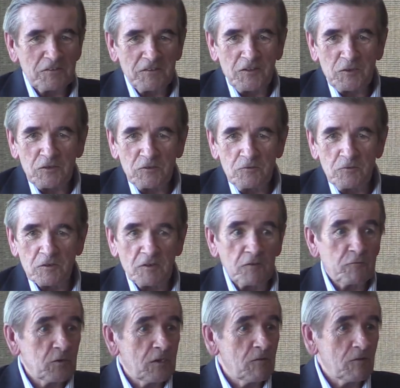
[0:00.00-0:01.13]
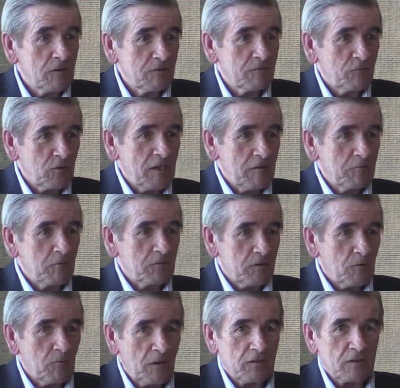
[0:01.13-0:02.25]
nothing to it, and for them there
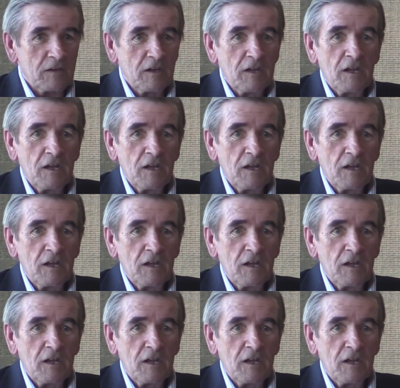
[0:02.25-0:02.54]
wasn't.